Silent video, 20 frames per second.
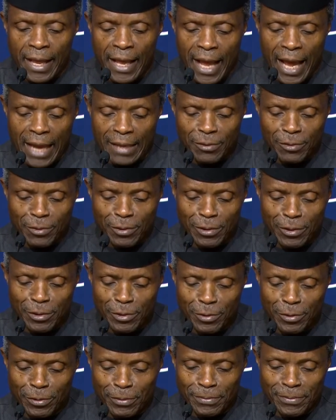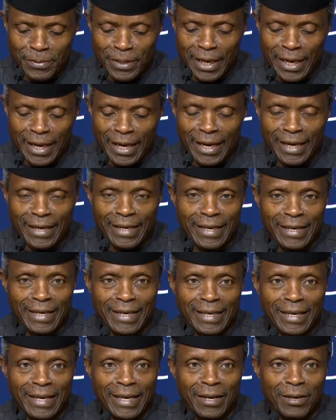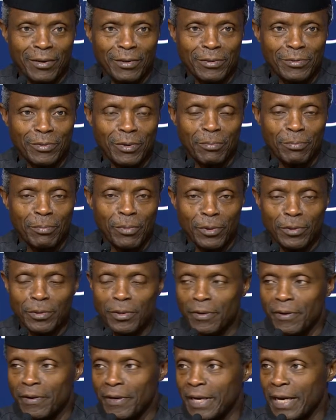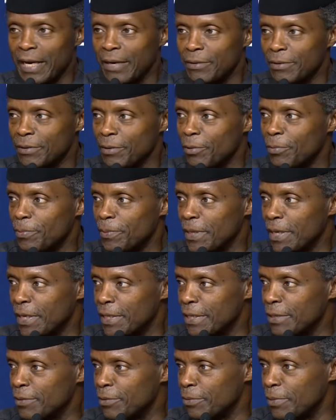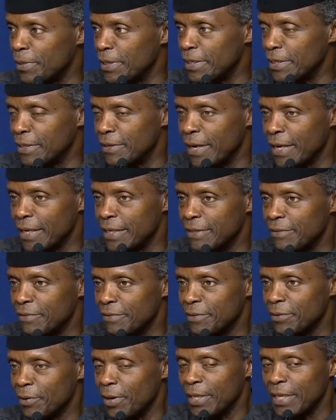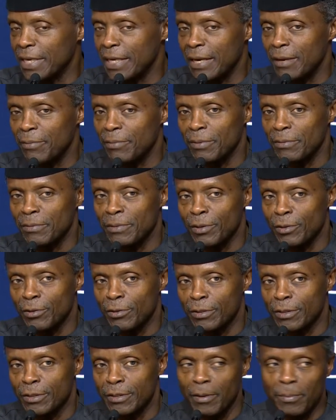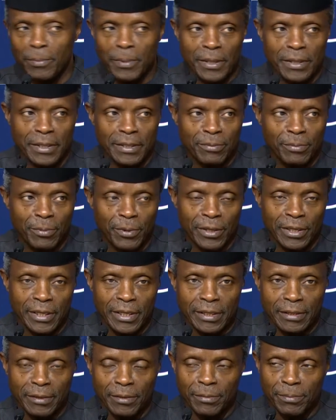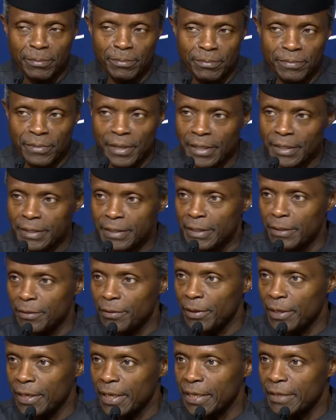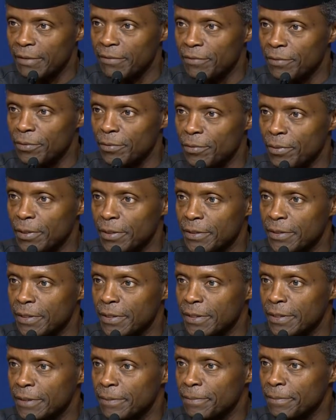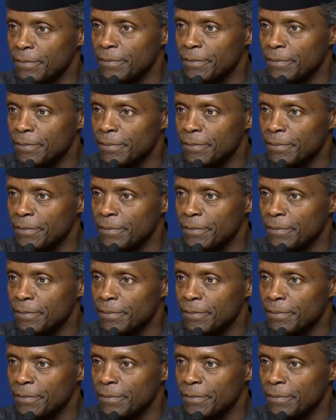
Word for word: I don't want to uh, go into a monologue. I was hoping that this would be interactive. So I think I'll probably just stop at this point and hope that you know, I'll get a few questions.